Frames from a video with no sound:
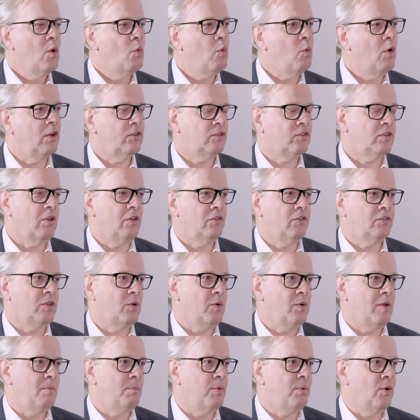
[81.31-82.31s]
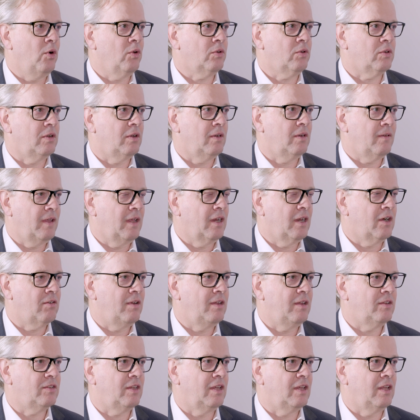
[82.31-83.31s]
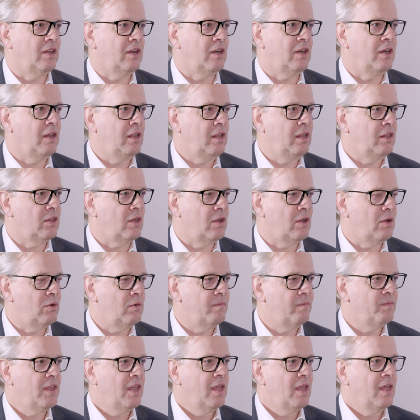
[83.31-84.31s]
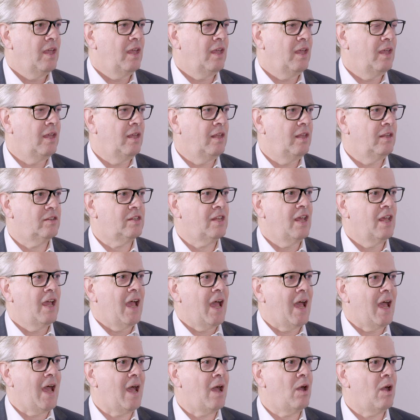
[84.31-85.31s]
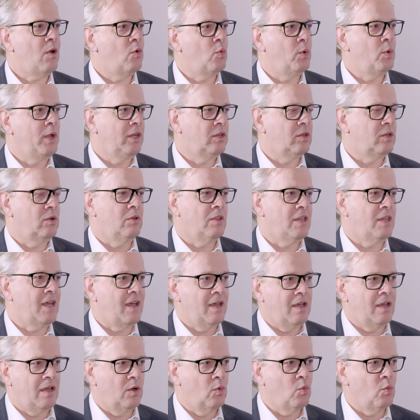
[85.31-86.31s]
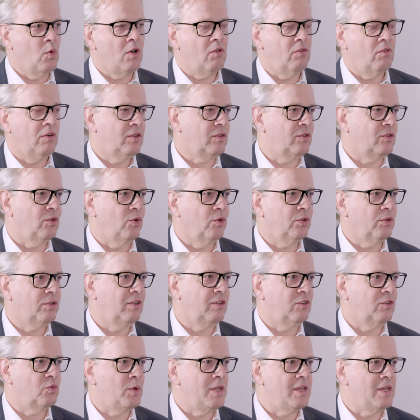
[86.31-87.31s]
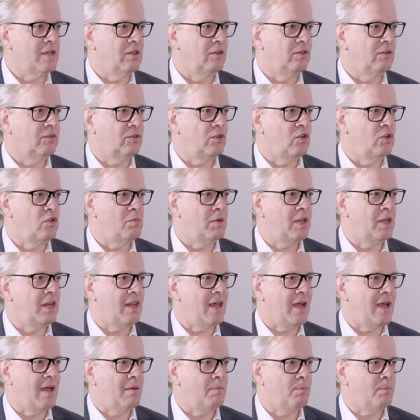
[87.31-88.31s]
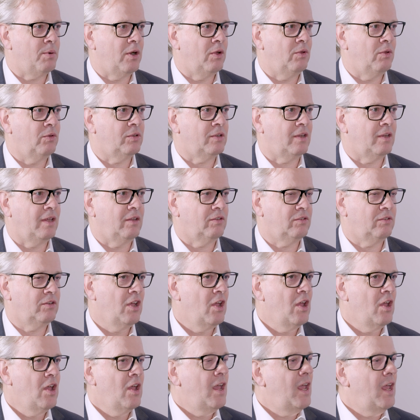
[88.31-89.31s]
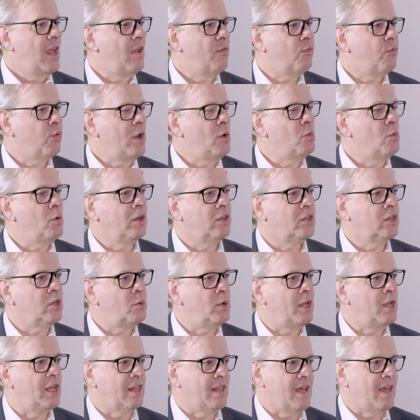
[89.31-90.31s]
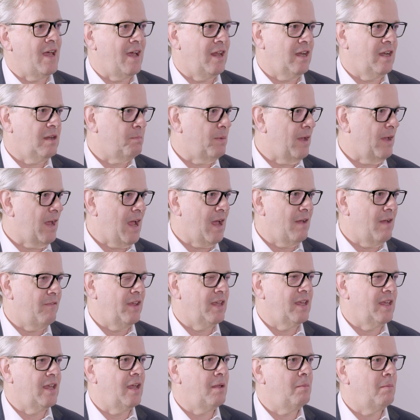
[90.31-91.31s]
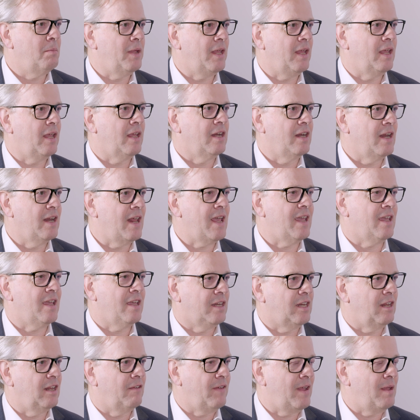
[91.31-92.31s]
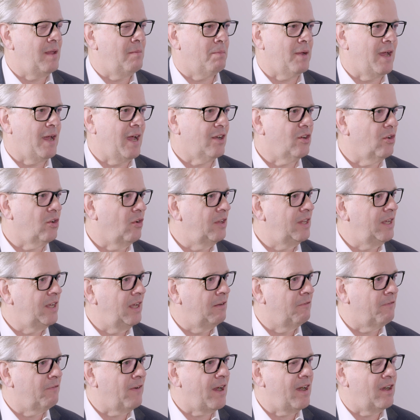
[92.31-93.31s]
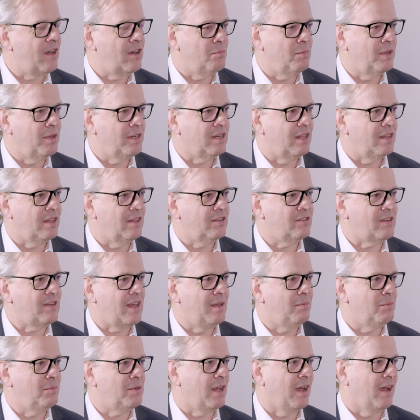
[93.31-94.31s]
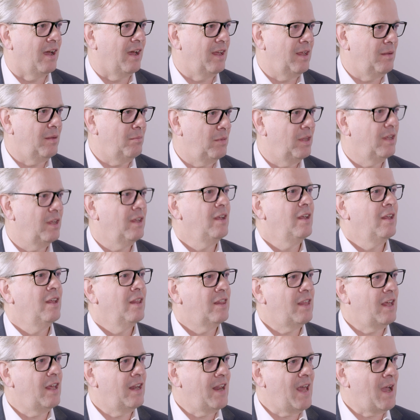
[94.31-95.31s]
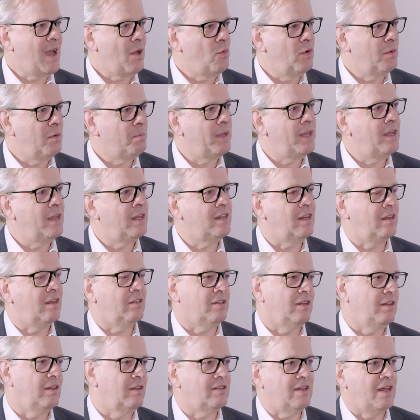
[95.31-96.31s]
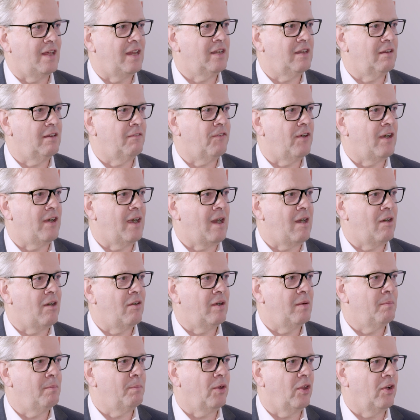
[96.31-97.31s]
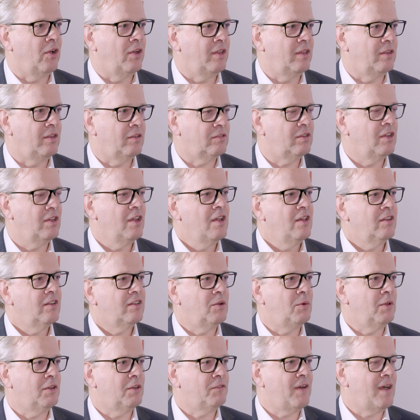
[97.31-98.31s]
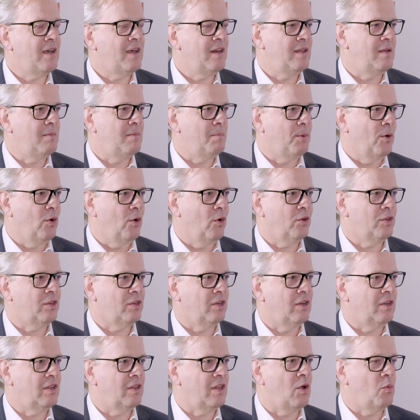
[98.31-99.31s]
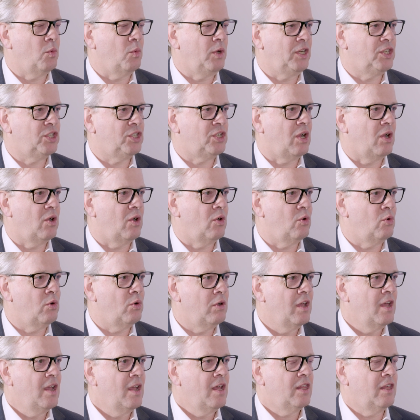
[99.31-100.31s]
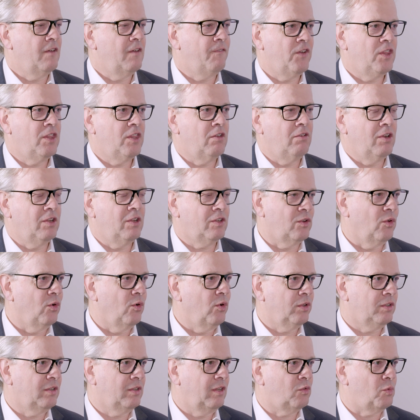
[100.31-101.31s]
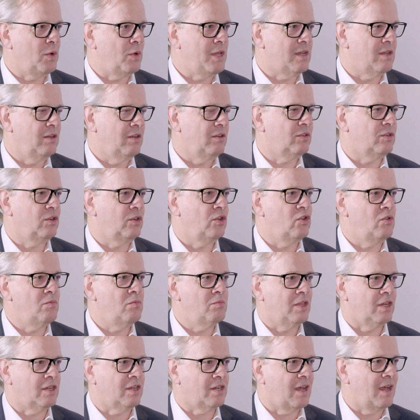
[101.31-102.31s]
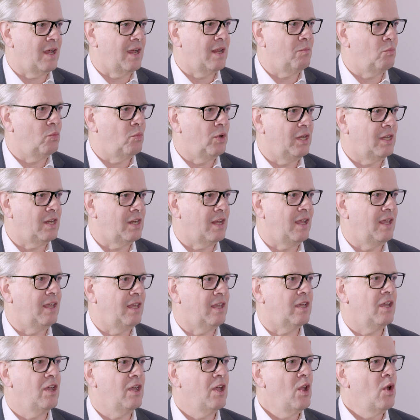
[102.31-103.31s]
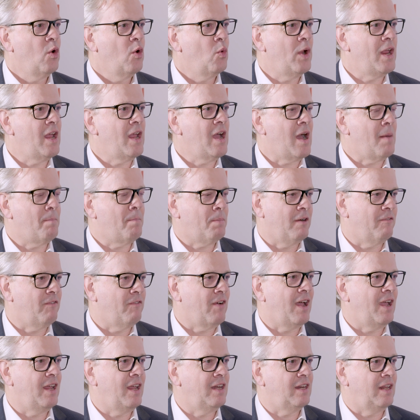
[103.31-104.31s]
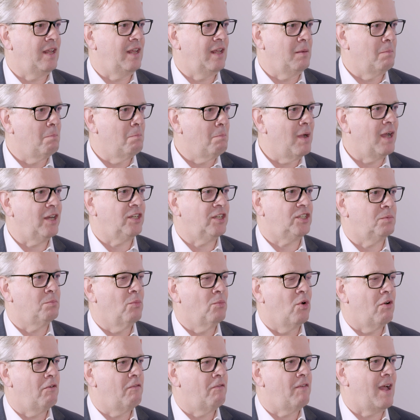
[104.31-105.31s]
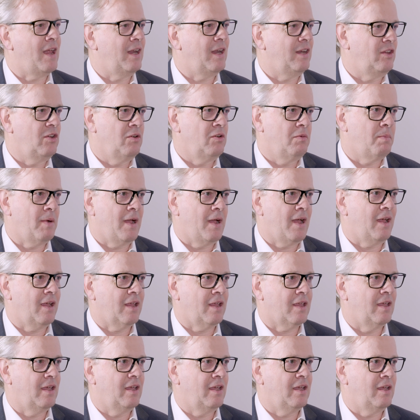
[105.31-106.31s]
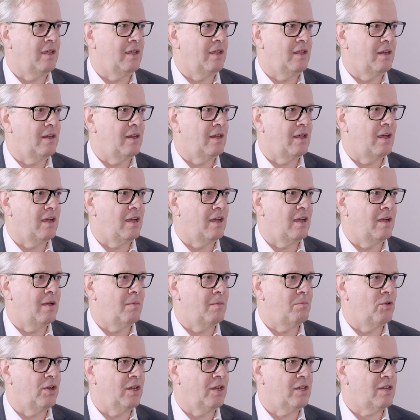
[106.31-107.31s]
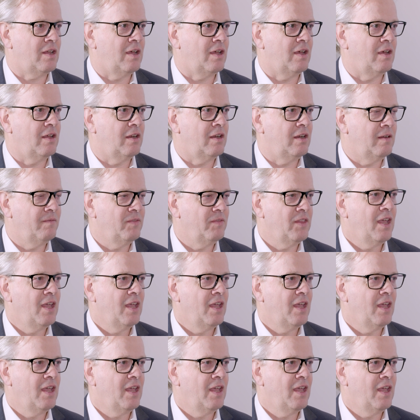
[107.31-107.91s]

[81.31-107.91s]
What's also important increasingly, though, is how we do that and what resources we consume in that process. If we were doing that but having a big negative impact on the environment at the same time, then that would be a disincentive for our employees. So it's very important that we show that for the resources we consume, the time we take, we are providing much more value back in um, return.